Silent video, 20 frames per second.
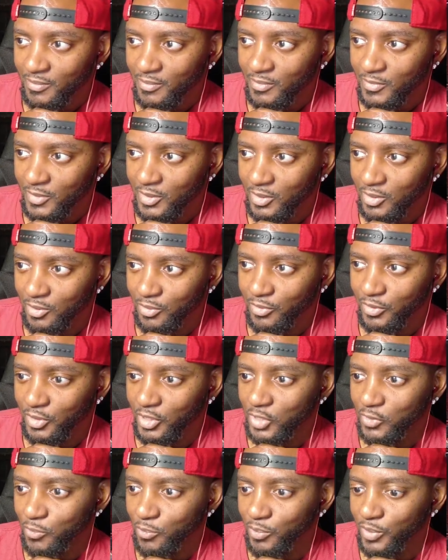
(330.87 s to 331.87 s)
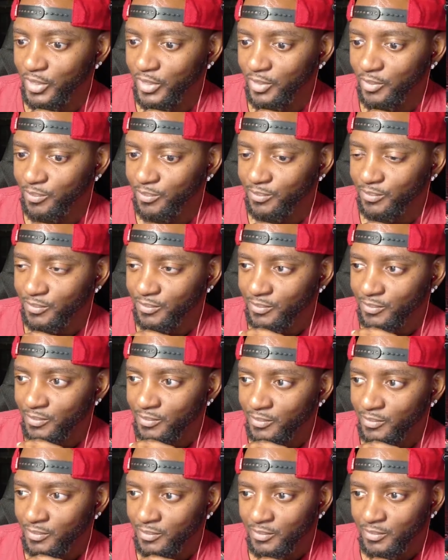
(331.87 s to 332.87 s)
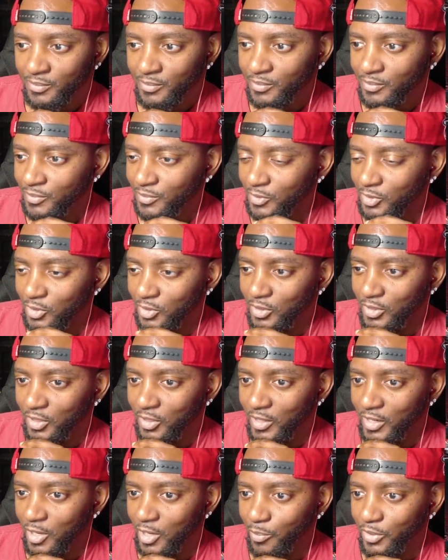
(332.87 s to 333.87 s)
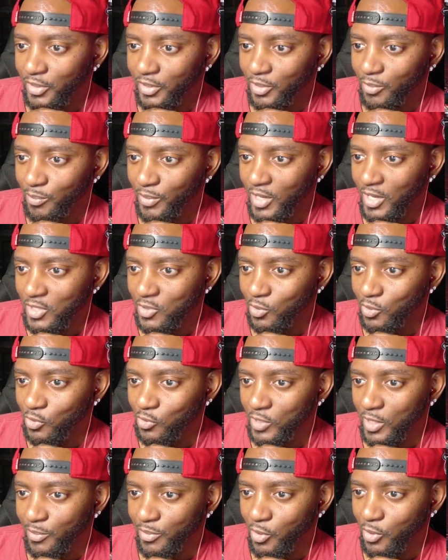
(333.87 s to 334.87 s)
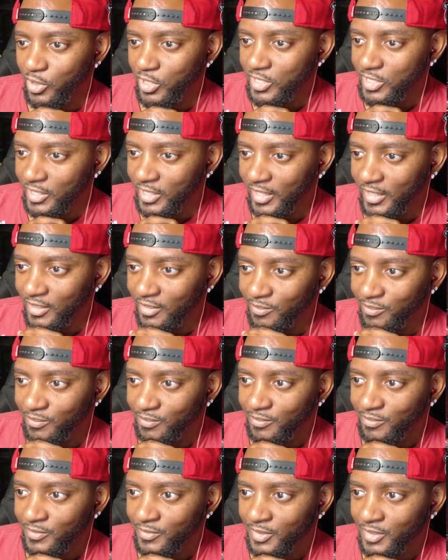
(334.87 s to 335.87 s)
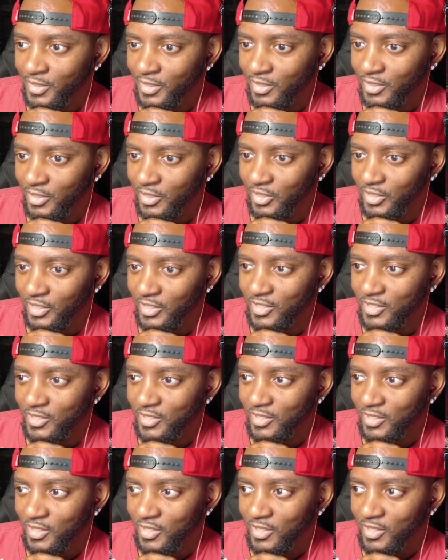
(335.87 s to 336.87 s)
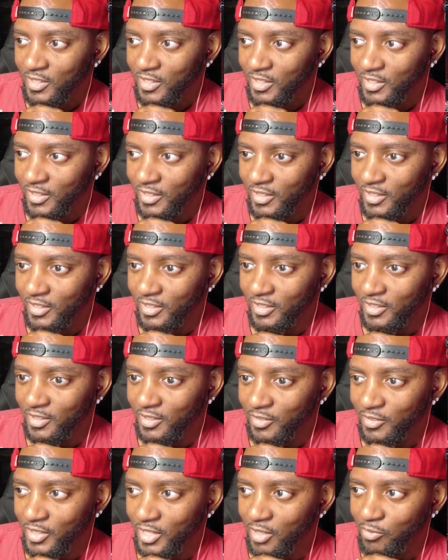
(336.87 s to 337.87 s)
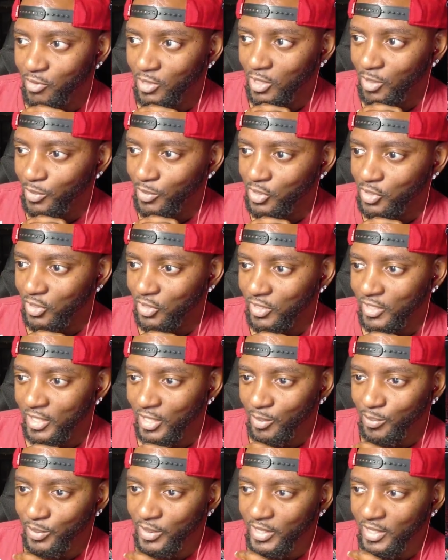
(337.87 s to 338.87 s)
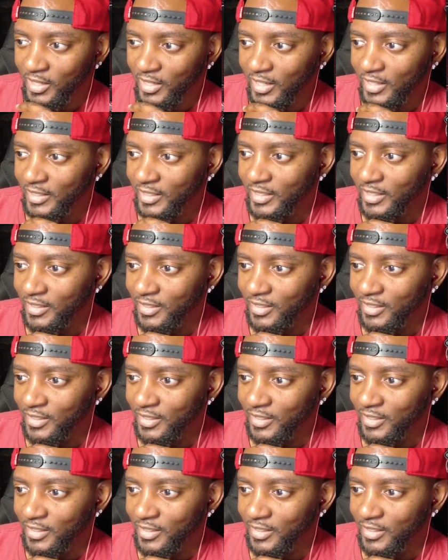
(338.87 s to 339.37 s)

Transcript: Good finish from Bam. Yeah, here I am thinking Bam's going to drop 30 tonight. Look at this. Again, Davion Mitchell kept playing like that.